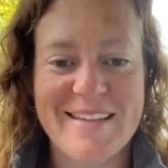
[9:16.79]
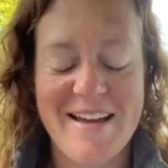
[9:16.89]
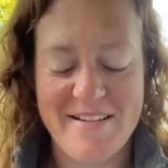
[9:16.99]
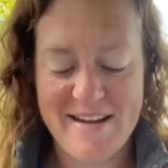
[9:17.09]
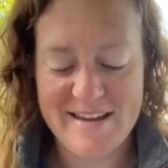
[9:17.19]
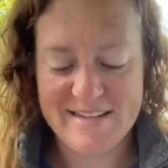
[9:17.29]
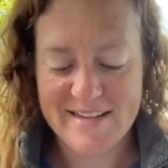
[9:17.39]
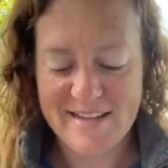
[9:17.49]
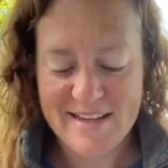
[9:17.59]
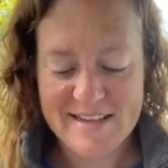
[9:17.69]
All right,
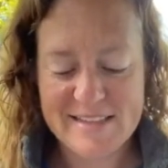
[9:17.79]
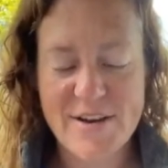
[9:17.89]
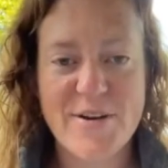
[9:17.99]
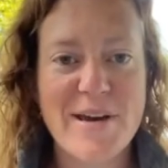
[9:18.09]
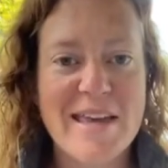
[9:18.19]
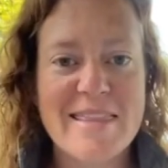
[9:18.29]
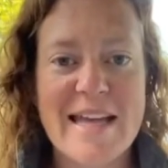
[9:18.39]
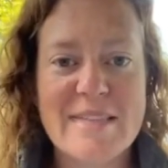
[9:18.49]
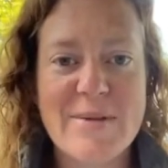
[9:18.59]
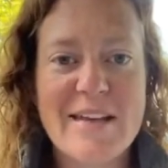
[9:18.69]
so
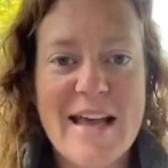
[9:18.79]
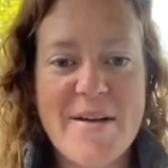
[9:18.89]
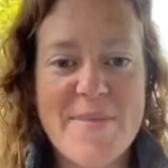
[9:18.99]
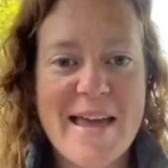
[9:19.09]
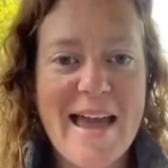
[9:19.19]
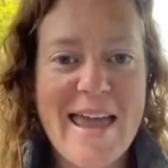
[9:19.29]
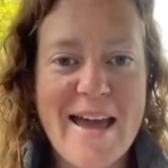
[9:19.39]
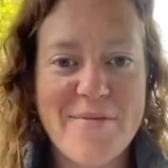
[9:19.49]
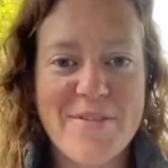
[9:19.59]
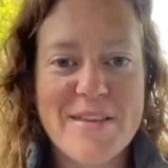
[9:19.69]
that's what I
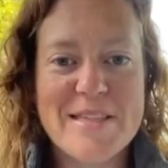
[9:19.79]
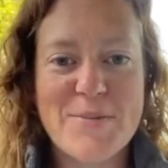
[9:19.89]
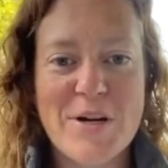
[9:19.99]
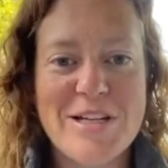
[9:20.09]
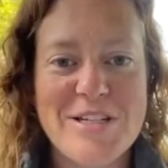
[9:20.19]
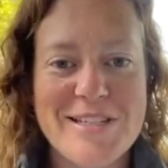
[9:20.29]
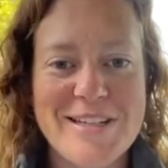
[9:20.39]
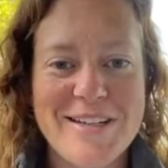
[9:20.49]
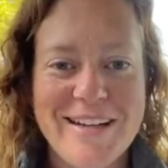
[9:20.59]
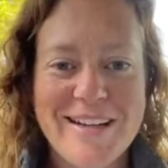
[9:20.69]
have for this morning. Just
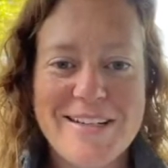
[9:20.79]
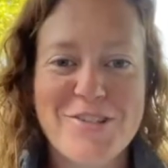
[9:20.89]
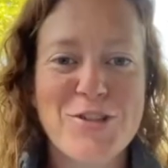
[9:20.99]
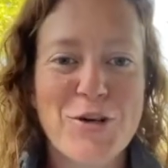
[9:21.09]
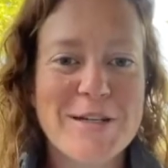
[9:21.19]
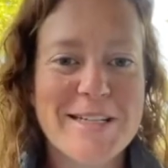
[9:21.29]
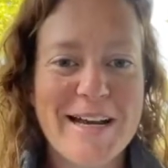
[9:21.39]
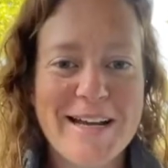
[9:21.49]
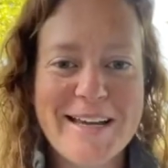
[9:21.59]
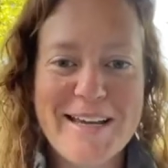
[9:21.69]
a short
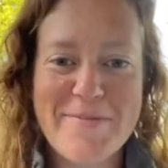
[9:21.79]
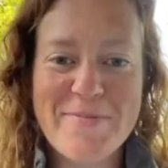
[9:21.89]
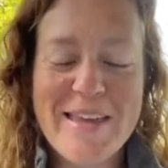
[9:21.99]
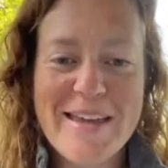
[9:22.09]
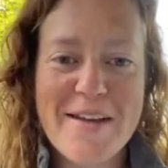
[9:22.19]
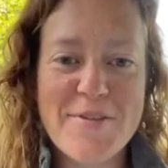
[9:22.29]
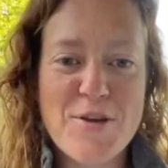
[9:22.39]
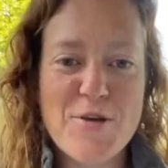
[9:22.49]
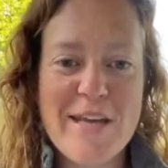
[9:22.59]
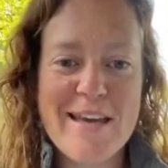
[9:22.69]
talk, kind of
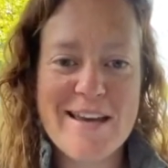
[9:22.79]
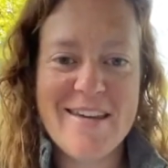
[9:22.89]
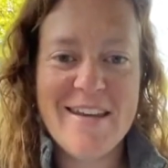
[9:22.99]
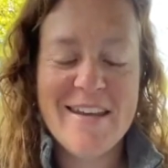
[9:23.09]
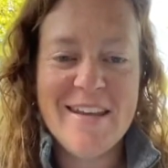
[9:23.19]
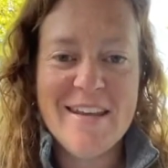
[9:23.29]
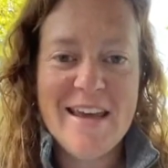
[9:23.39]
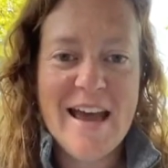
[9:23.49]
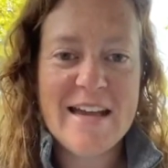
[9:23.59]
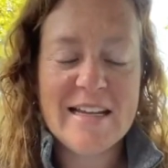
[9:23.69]
Q&A on
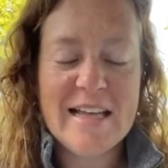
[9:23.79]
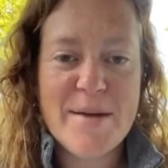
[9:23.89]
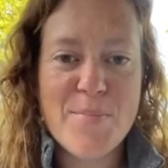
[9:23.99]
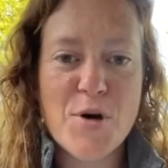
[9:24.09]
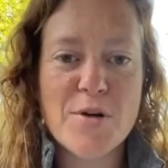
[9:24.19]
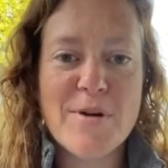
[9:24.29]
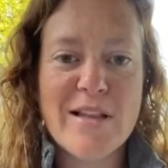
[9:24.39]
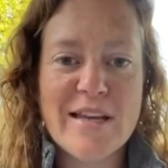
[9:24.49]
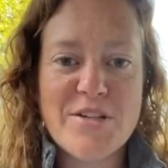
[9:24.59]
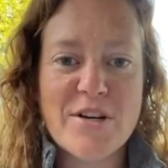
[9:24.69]
portable
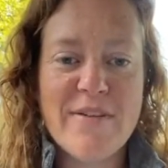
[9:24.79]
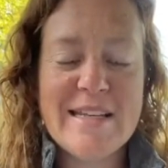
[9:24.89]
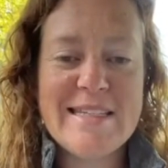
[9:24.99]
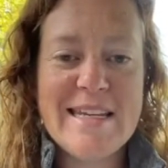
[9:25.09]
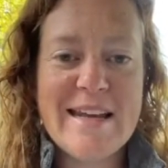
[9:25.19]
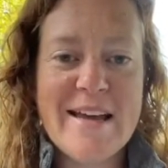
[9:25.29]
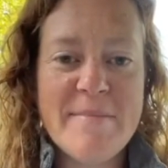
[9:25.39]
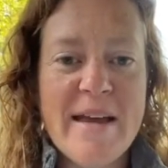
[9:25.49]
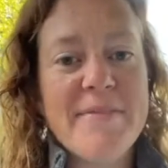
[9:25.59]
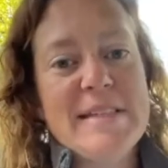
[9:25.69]
electric fencing.
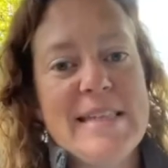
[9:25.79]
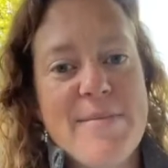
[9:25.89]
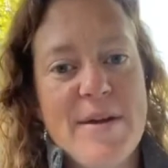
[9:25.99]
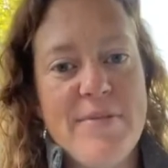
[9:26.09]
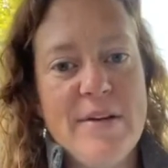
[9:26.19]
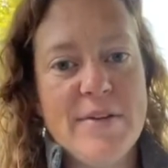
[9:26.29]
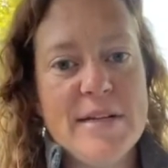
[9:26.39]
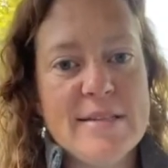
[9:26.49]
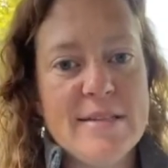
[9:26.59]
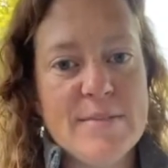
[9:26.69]
I have to say my favorite
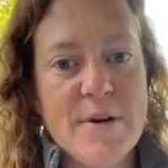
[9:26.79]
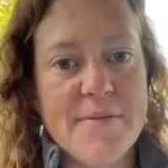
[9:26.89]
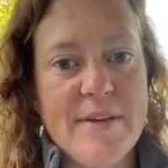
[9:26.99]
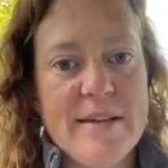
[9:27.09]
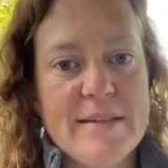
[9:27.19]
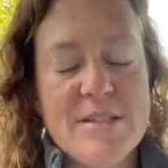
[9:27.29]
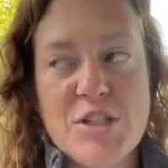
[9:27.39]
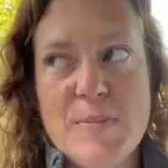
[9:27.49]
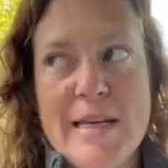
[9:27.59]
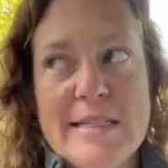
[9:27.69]
is the smart fence,
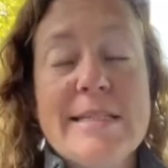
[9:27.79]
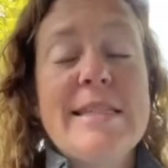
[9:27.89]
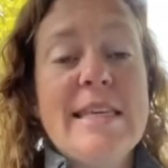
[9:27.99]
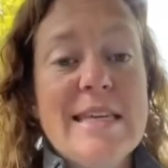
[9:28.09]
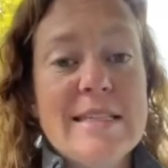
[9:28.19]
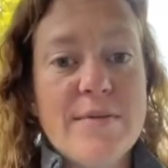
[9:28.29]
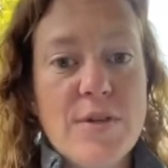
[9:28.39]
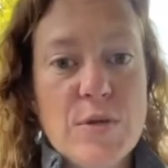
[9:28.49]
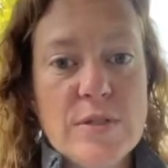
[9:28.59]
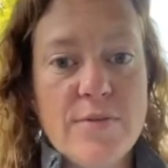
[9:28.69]
just because it's the ease of
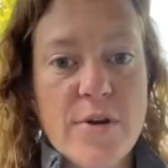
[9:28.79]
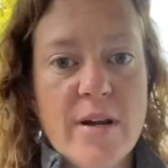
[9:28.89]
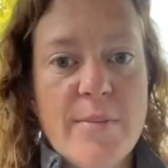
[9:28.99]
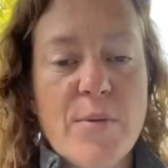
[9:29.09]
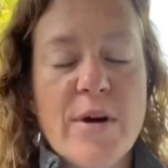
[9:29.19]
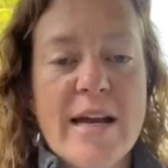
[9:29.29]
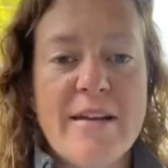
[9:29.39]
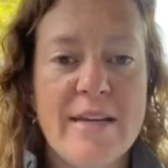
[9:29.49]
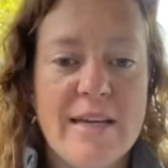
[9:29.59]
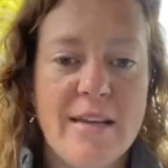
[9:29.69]
use for it. But we're kind
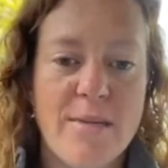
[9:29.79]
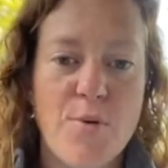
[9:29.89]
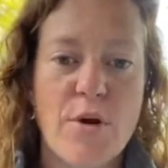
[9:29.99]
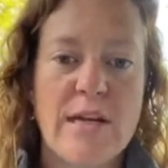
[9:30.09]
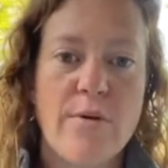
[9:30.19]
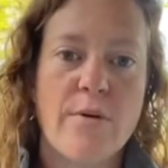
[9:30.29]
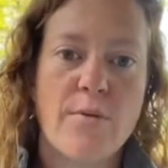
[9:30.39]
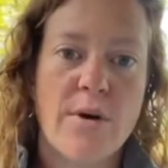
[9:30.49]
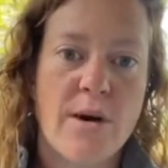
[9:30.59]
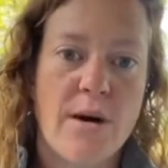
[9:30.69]
of getting to the point now where
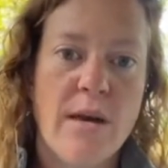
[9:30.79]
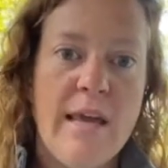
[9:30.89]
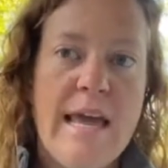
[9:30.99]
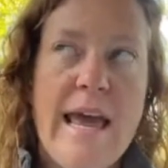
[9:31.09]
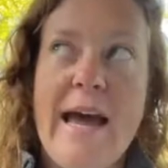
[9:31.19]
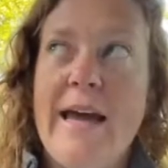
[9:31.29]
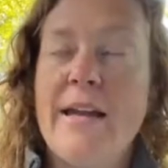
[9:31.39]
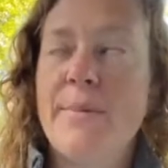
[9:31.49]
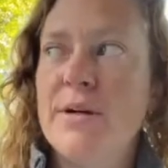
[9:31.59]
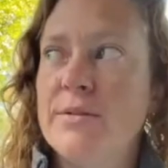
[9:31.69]
we're
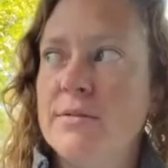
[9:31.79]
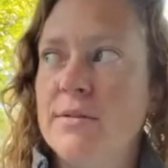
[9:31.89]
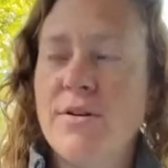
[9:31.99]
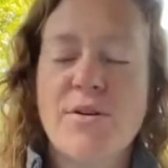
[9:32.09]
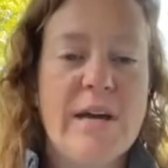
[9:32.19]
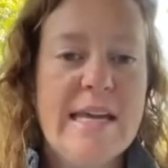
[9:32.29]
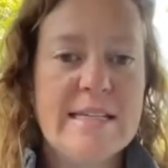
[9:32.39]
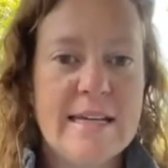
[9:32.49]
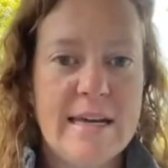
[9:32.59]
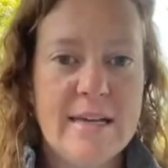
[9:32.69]
at about 8
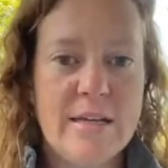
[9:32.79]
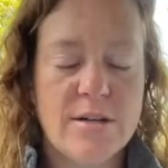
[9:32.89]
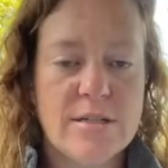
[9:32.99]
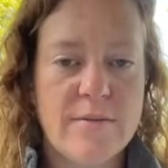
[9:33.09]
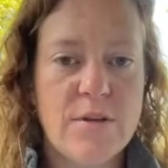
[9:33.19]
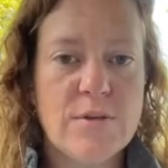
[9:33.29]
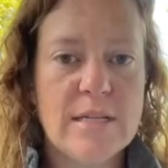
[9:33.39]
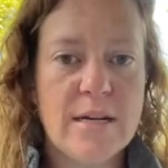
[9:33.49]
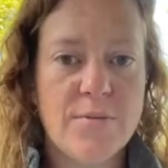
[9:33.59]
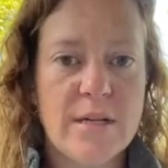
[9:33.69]
to 9 years of
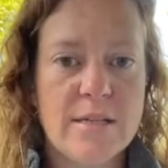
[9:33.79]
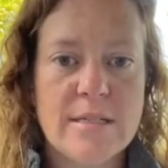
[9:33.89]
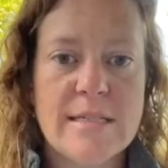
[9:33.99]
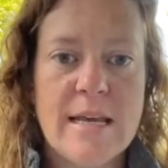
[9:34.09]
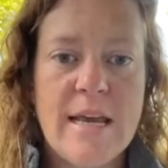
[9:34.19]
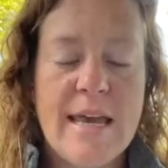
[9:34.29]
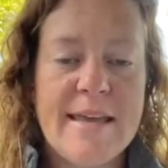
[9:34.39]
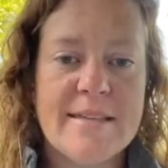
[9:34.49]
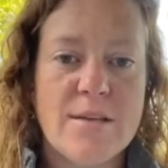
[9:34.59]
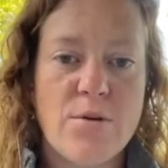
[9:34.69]
using our reels,
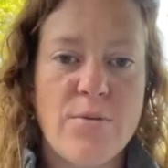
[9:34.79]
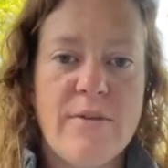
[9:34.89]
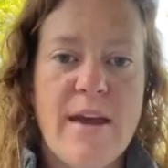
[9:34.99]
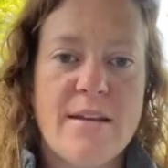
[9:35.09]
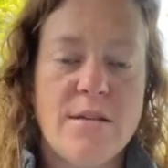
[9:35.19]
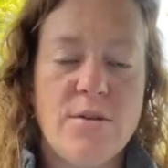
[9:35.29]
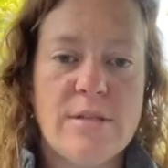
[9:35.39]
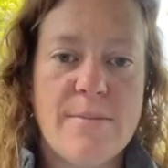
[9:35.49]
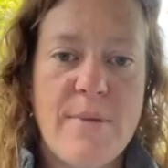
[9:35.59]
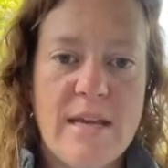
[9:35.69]
and so we've had to do
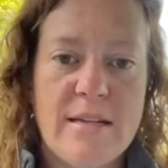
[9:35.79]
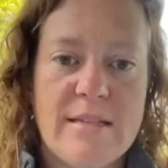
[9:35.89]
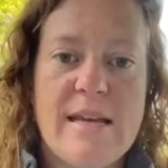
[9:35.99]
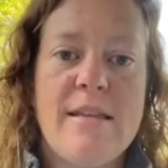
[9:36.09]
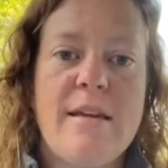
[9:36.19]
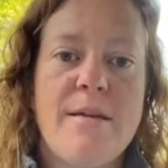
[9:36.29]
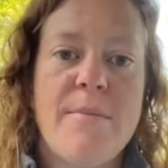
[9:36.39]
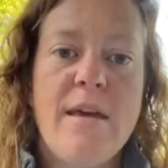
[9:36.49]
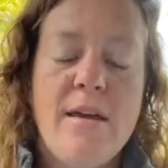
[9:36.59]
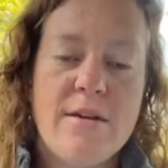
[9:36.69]
some maintenance on
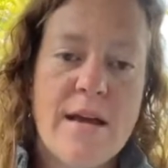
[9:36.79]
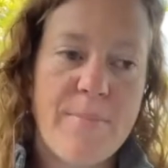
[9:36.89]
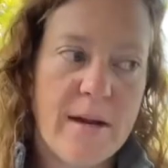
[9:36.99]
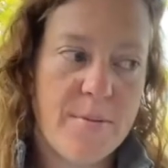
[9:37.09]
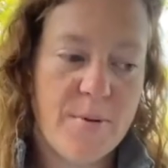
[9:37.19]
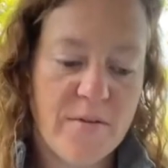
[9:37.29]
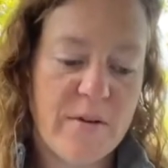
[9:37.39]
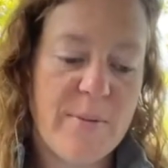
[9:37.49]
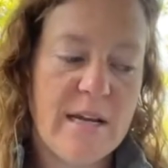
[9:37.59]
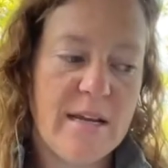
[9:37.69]
them. They're not
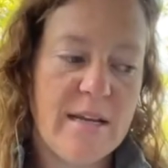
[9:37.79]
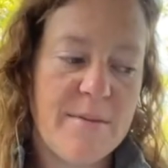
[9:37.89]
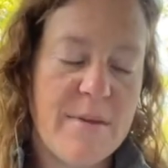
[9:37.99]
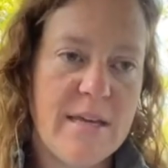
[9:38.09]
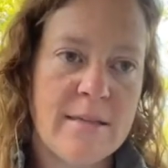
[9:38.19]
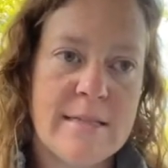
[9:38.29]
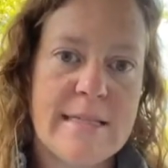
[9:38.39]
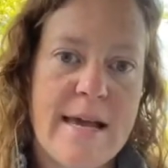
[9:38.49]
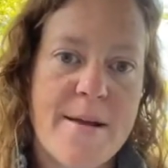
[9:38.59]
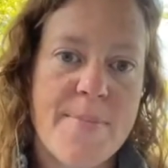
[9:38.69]
perfect by any means,
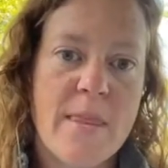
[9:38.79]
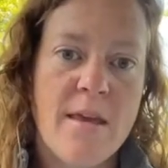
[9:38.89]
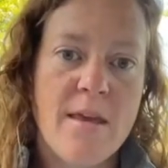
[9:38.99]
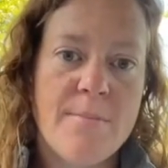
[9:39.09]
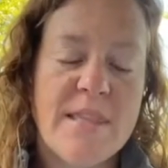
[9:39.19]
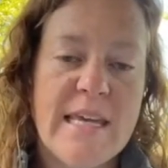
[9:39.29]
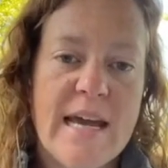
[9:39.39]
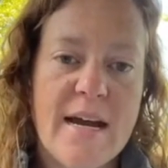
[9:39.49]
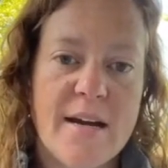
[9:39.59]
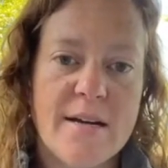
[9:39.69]
but they
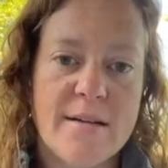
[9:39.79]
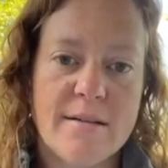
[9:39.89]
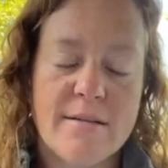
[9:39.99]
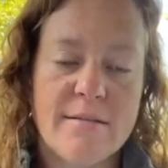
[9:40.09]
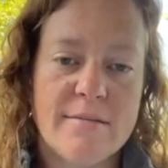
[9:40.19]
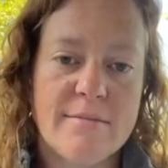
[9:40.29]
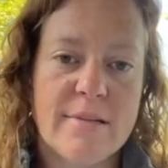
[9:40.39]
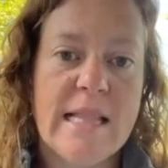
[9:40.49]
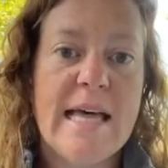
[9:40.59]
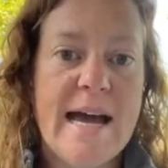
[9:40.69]
are
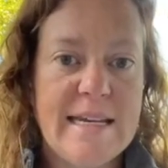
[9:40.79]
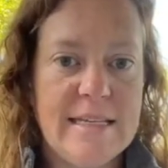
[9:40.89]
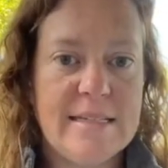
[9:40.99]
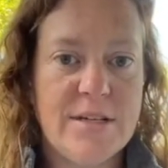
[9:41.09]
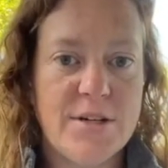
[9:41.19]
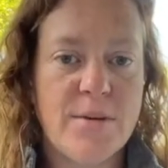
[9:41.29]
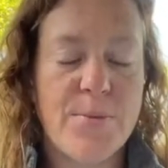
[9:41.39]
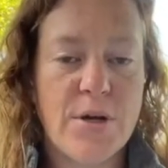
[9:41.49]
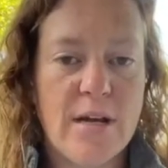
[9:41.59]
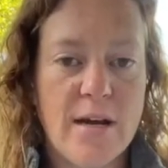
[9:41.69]
a lot easier to
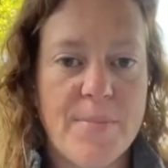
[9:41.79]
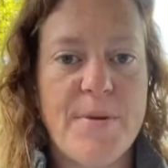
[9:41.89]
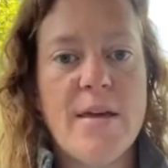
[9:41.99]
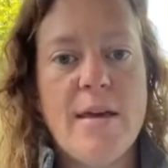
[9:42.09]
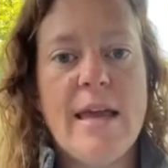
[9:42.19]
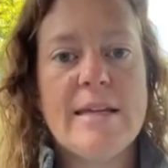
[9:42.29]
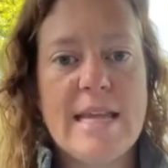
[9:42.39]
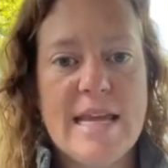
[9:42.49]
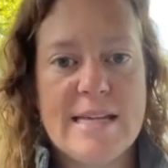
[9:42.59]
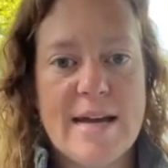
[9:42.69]
put up and
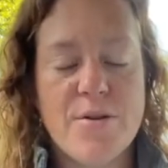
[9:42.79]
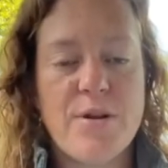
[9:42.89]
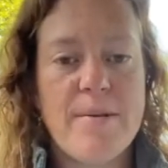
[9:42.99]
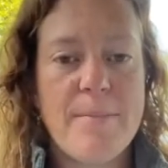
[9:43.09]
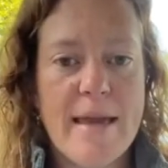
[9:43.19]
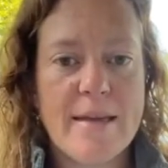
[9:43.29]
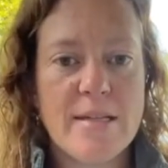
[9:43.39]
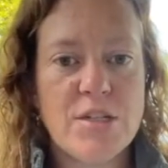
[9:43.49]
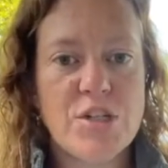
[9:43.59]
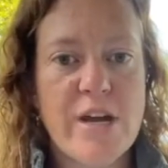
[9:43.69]
take down and
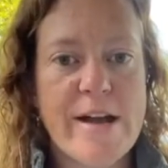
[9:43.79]
manage.